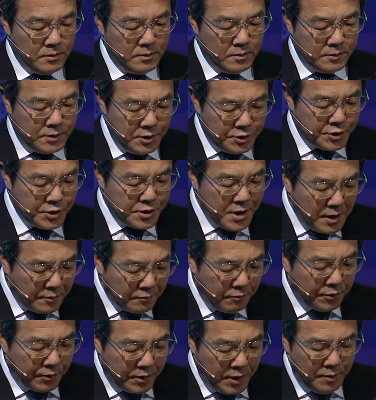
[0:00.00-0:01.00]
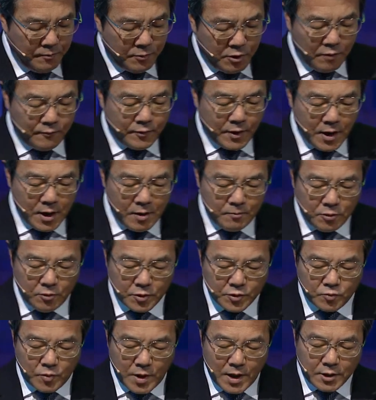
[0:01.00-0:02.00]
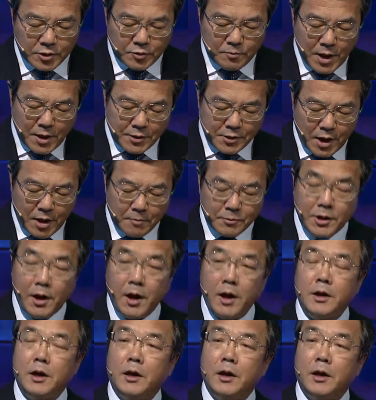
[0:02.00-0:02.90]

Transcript: This year, the theme of IMO's World Maritime Day